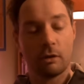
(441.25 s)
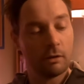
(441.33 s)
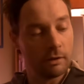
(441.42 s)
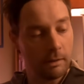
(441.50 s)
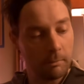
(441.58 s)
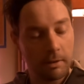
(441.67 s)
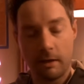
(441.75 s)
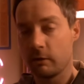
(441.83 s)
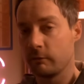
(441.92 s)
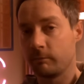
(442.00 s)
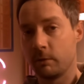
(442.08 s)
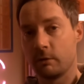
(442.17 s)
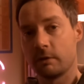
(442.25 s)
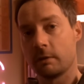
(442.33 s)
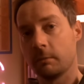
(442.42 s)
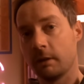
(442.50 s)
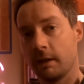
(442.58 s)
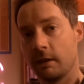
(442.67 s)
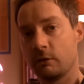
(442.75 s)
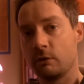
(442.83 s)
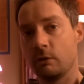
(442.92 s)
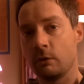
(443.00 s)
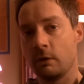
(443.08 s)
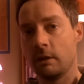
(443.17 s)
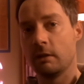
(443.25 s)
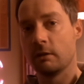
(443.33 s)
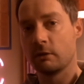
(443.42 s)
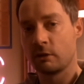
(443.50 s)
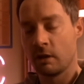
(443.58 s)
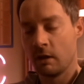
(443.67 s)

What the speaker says: on a pair of boots that will last you years,